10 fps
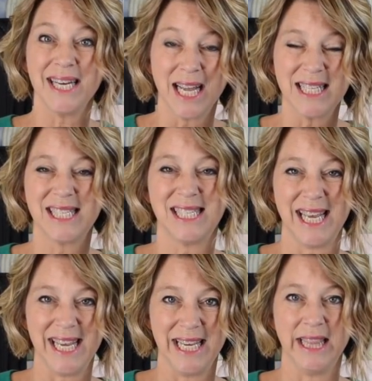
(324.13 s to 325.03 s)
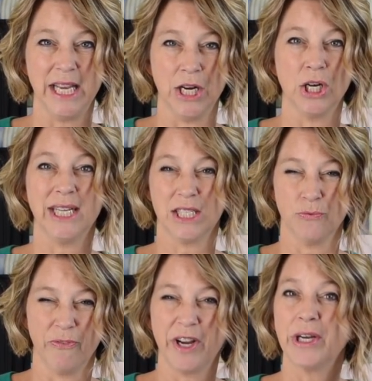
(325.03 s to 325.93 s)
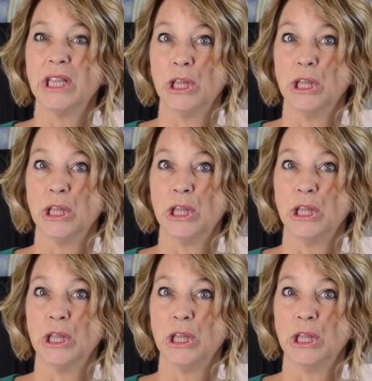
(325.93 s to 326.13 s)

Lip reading: not stay in there. It's very